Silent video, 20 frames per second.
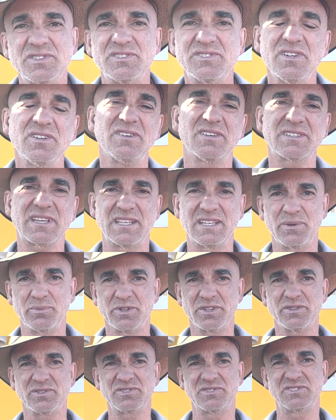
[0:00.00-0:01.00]
It's not like
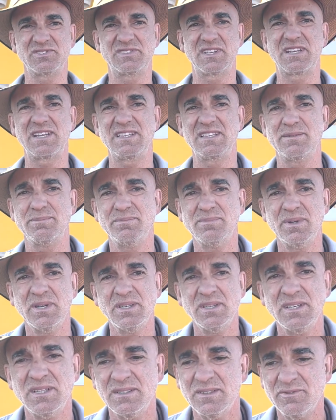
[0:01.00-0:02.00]
anyone else is setting them
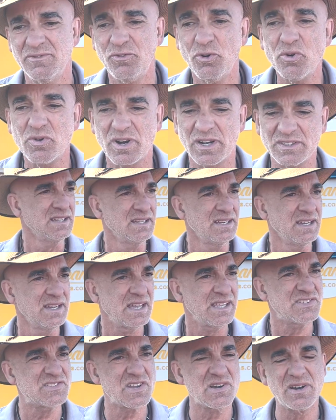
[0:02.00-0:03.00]
for us.
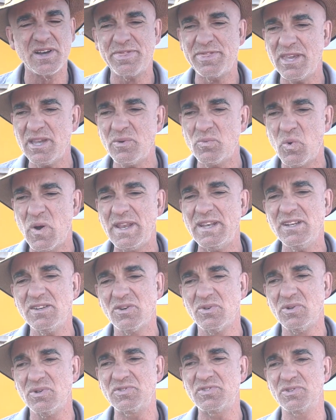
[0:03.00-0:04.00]
And so I think when it
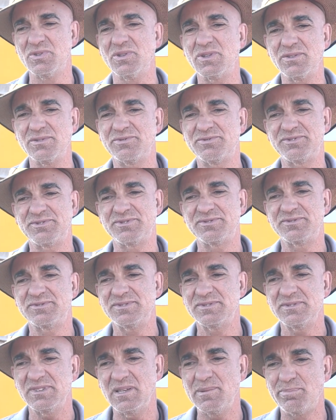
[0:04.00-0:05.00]
all sort of
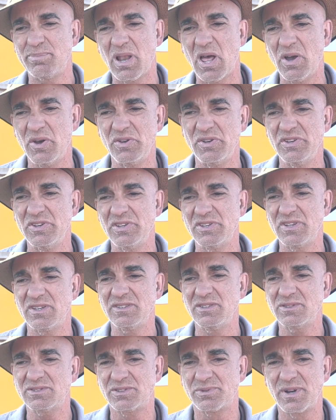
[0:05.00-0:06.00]
imploded, I
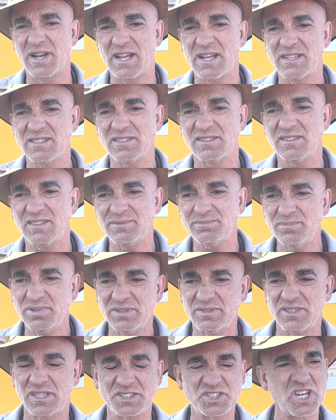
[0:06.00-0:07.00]
looked around and
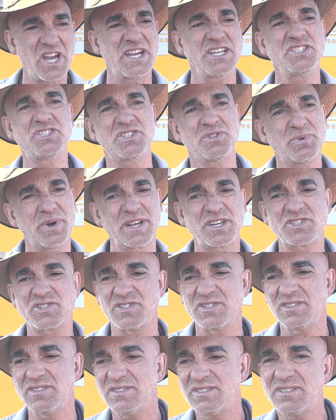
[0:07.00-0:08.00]
I changed
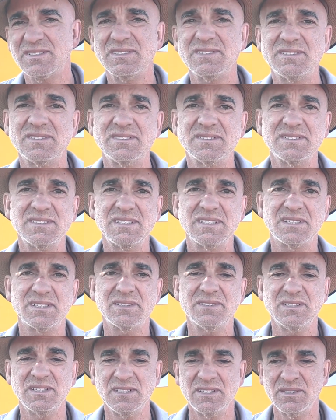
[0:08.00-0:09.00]
direction and
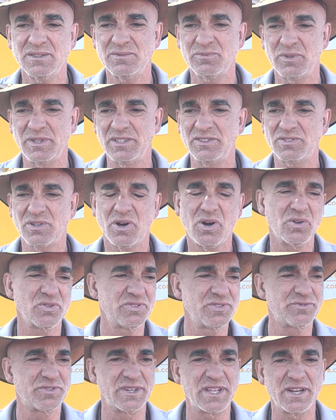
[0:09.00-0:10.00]
went into a whole
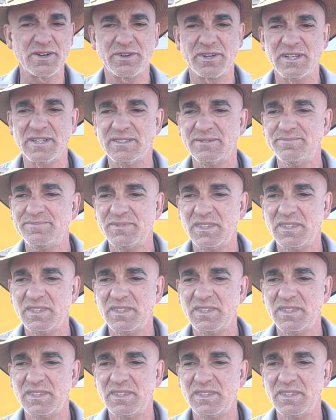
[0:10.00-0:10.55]
different area.